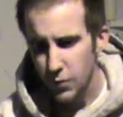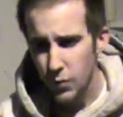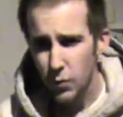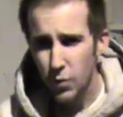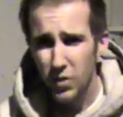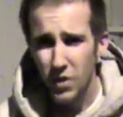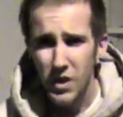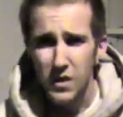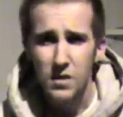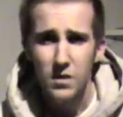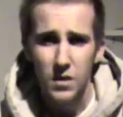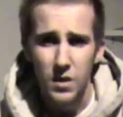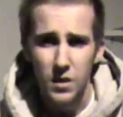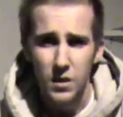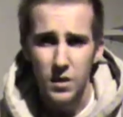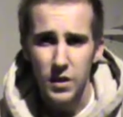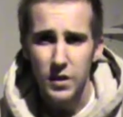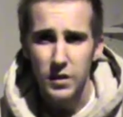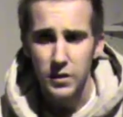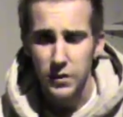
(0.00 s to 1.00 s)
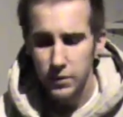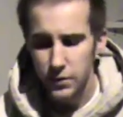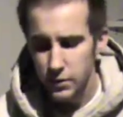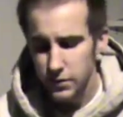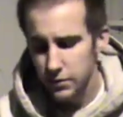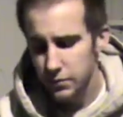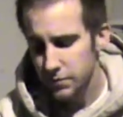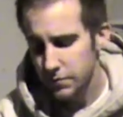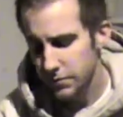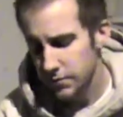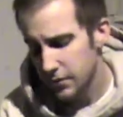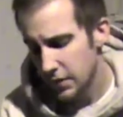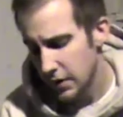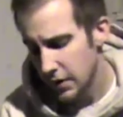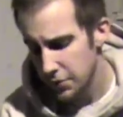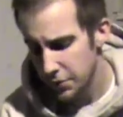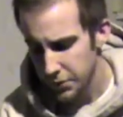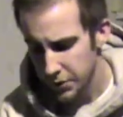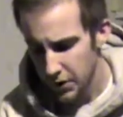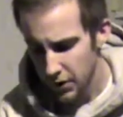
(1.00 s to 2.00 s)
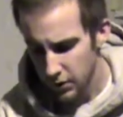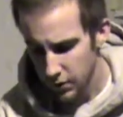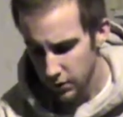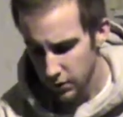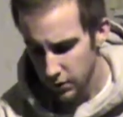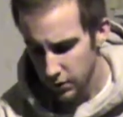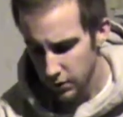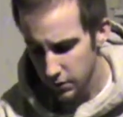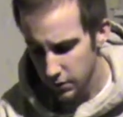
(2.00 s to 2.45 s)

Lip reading: With that said, I would like to